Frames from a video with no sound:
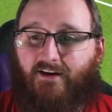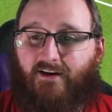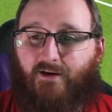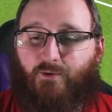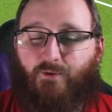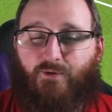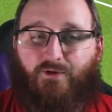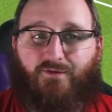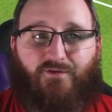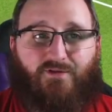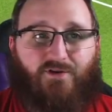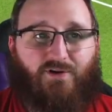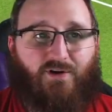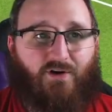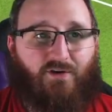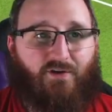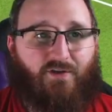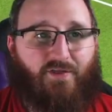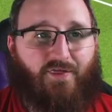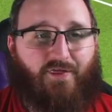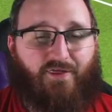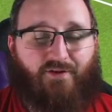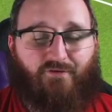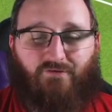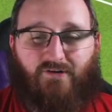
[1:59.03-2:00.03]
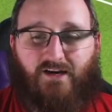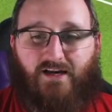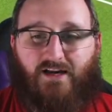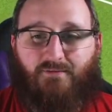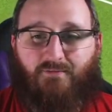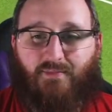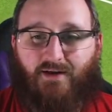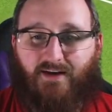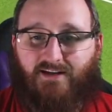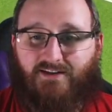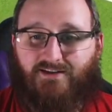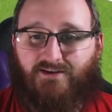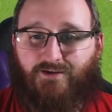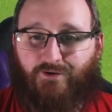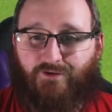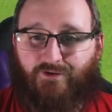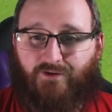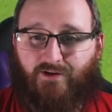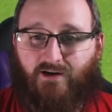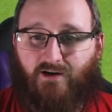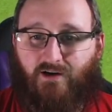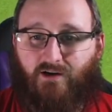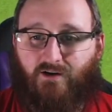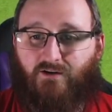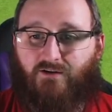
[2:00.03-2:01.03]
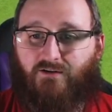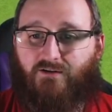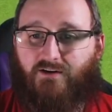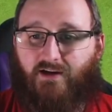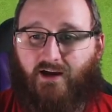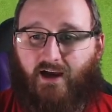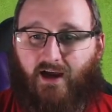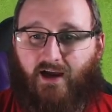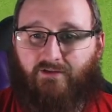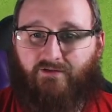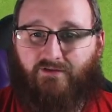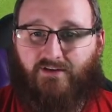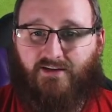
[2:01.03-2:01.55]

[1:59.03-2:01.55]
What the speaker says: We've got 3 minutes on the clock, and this